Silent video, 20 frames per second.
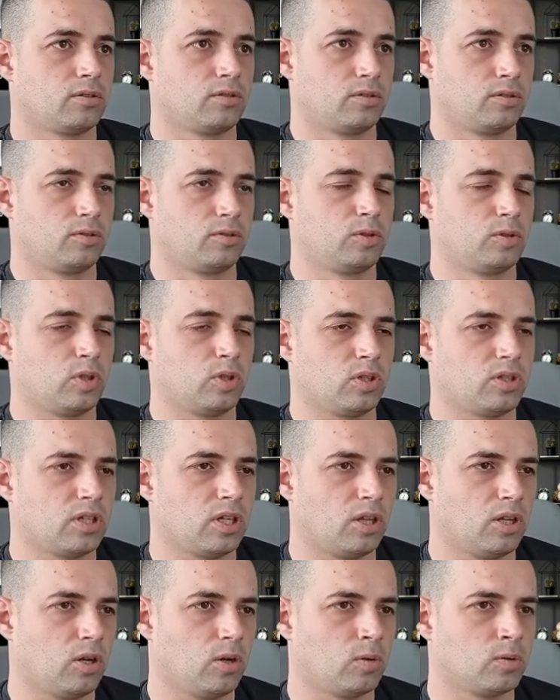do not
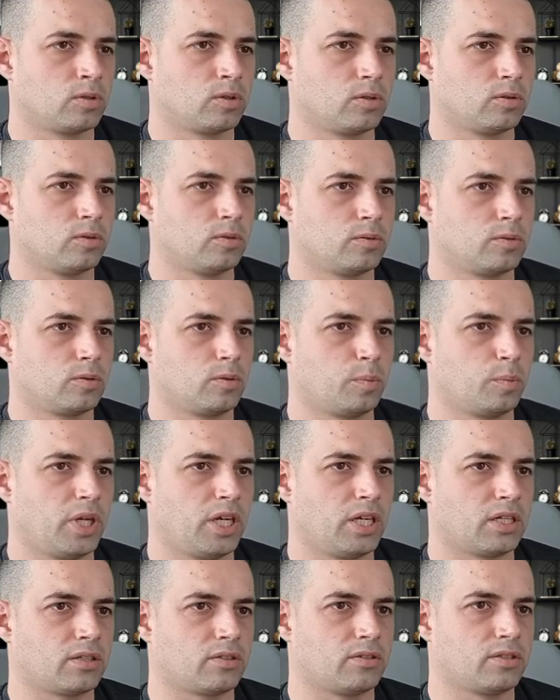allow to
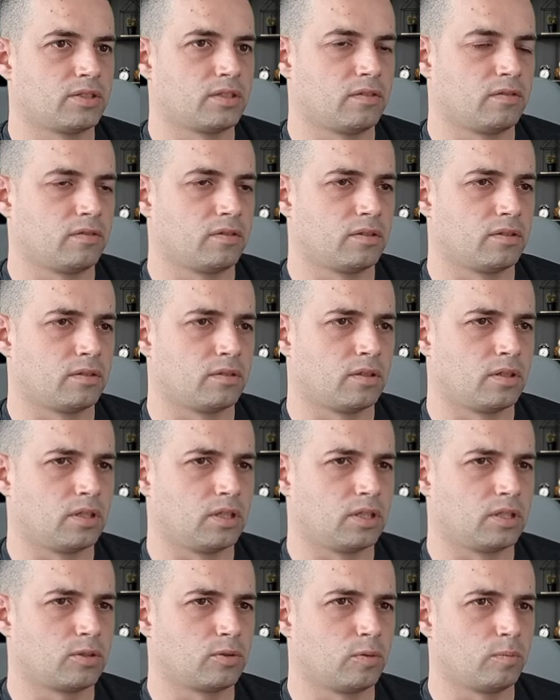make
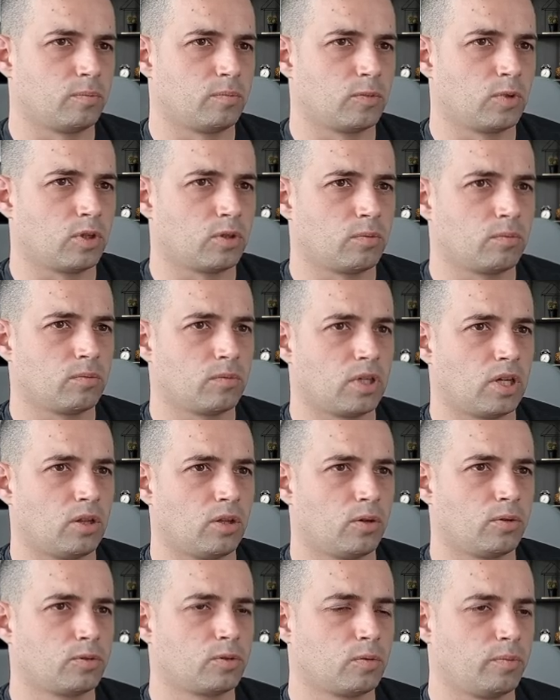not
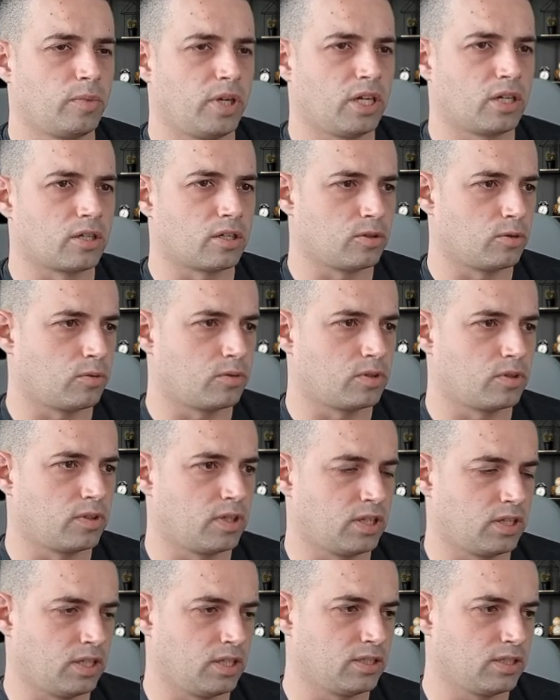allow to make an order
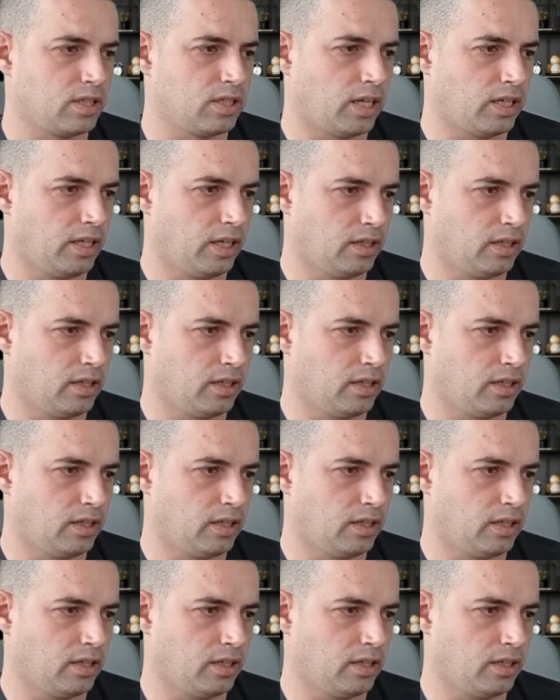and things like that.